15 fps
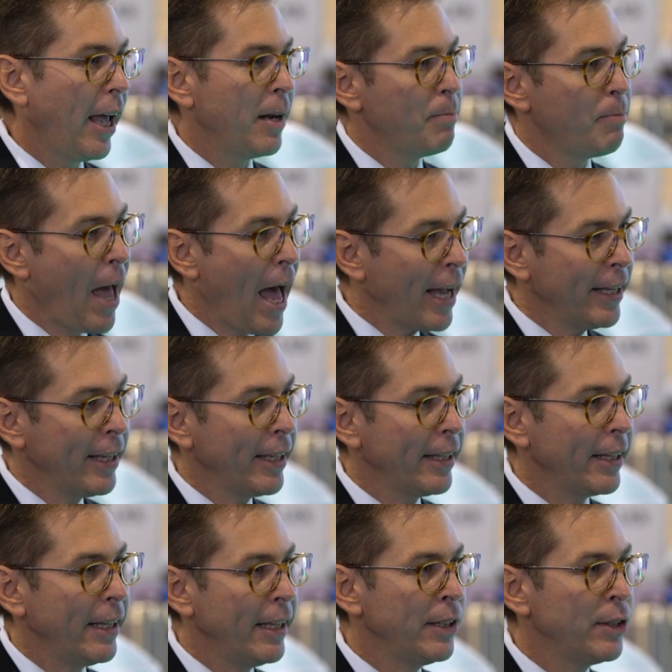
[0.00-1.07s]
and packing
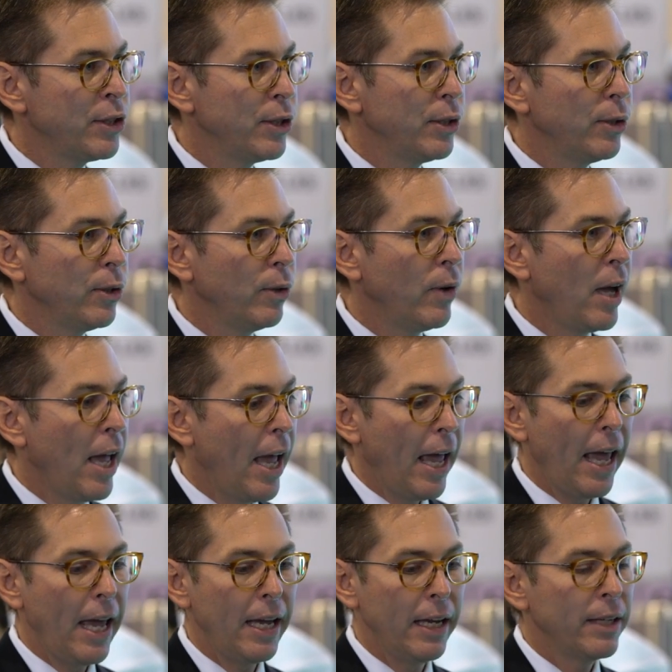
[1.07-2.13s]
it into
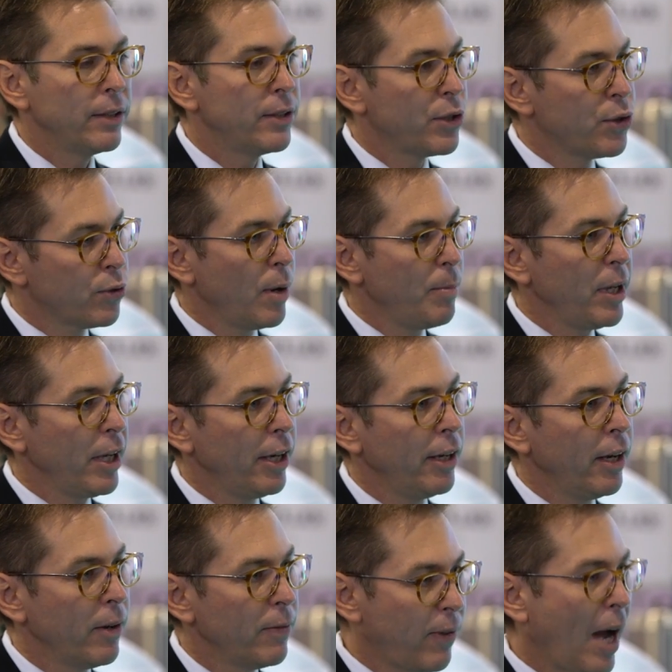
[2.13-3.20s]
a
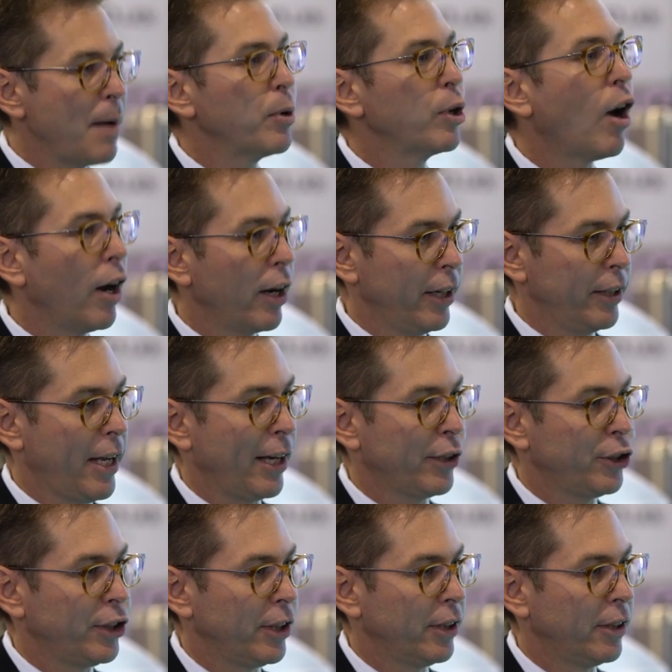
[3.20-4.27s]
distributed fiber
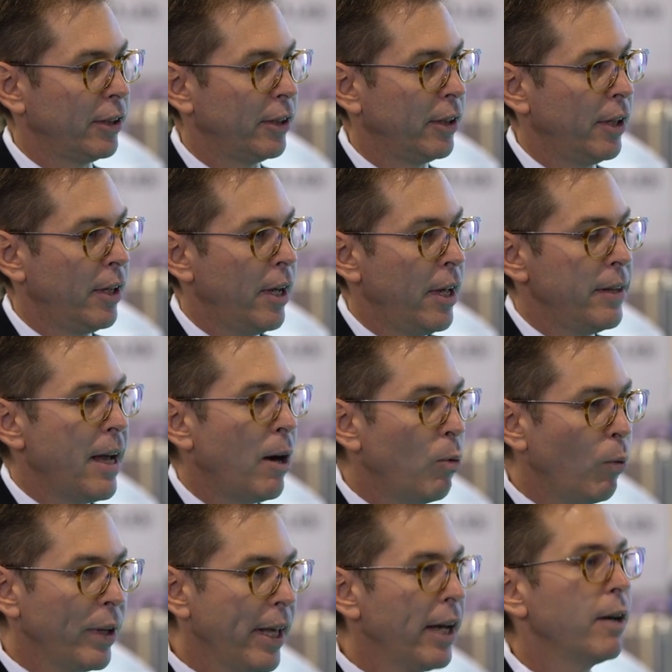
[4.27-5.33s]
architecture. Now,
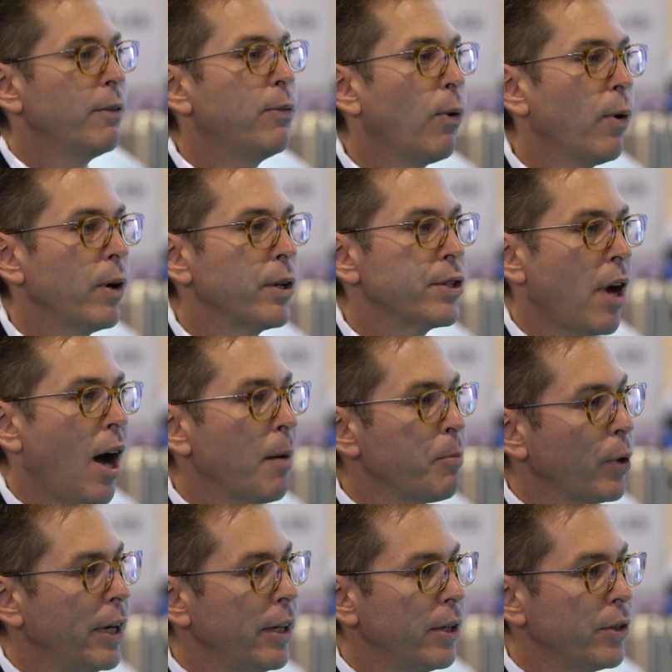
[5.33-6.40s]
what that affords
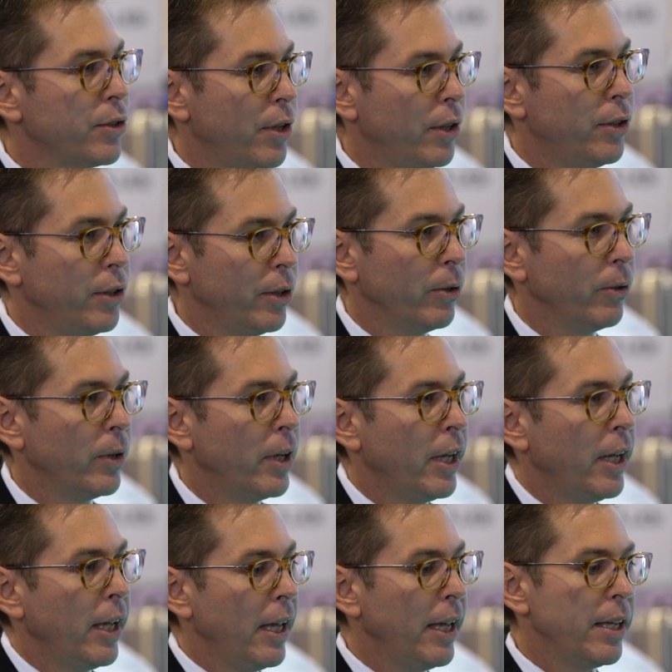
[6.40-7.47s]
operators to do
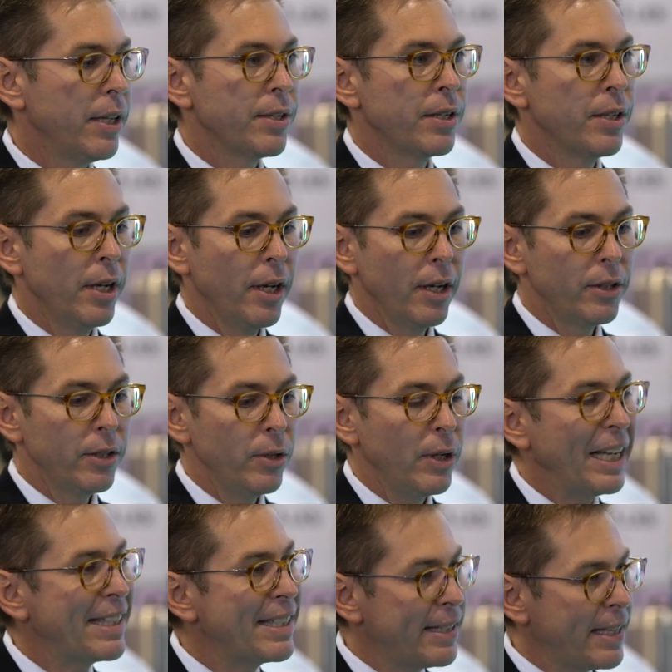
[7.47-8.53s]
is
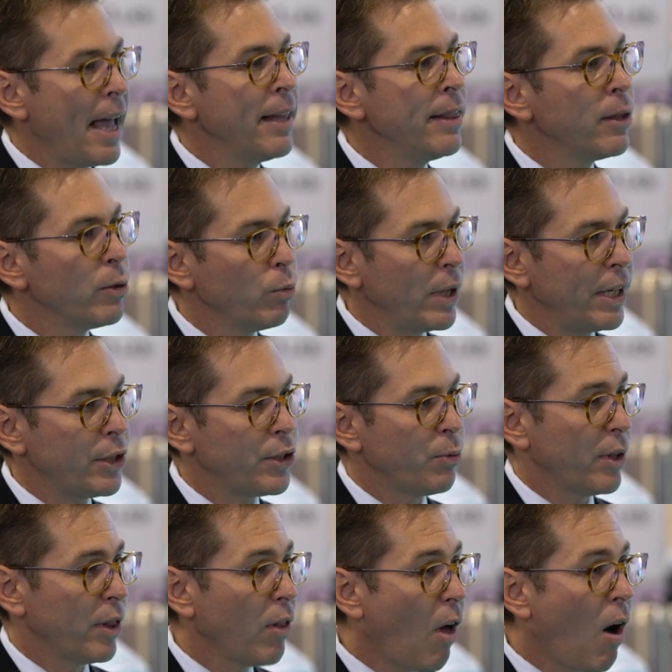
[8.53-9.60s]
to extend the reach
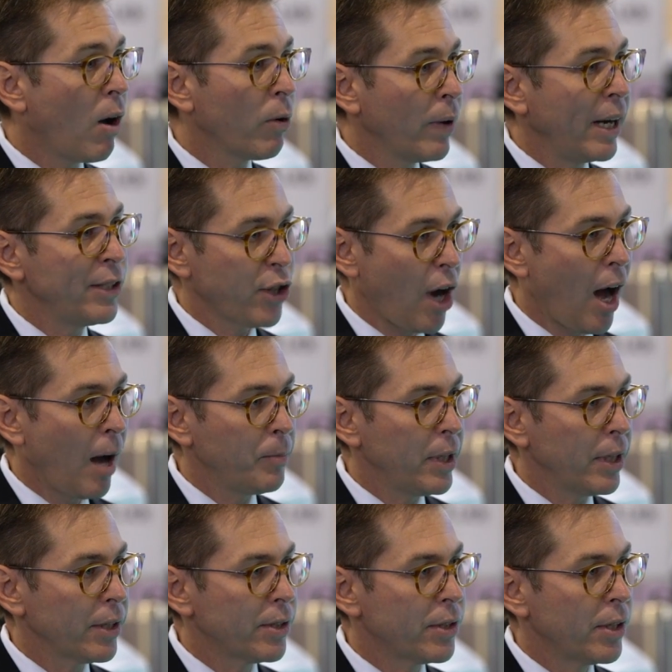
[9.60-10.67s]
with long-range
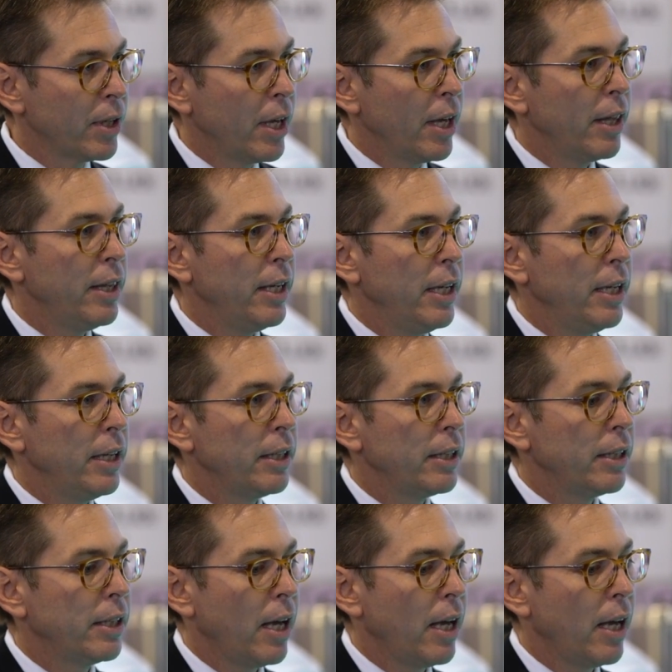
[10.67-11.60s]
optics, the